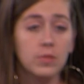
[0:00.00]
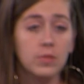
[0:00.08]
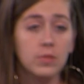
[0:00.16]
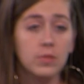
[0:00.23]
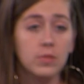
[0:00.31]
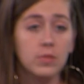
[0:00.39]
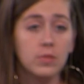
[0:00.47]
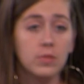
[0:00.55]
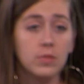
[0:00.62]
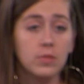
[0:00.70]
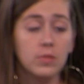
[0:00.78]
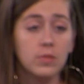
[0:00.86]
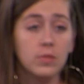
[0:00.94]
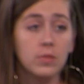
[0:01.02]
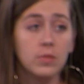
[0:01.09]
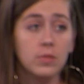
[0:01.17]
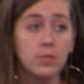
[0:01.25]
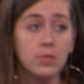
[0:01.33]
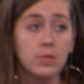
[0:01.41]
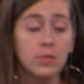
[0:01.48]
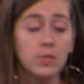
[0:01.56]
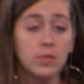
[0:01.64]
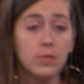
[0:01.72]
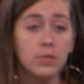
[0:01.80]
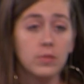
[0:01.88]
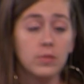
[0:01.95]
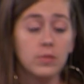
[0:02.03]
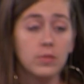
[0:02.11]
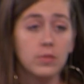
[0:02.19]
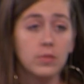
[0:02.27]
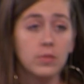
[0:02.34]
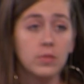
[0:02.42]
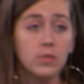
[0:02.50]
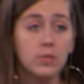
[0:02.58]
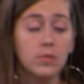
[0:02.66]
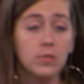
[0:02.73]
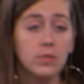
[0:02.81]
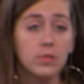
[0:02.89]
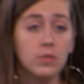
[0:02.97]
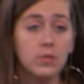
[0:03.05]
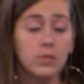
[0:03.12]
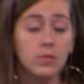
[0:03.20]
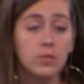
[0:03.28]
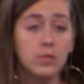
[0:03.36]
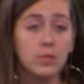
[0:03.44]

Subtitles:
[no speech]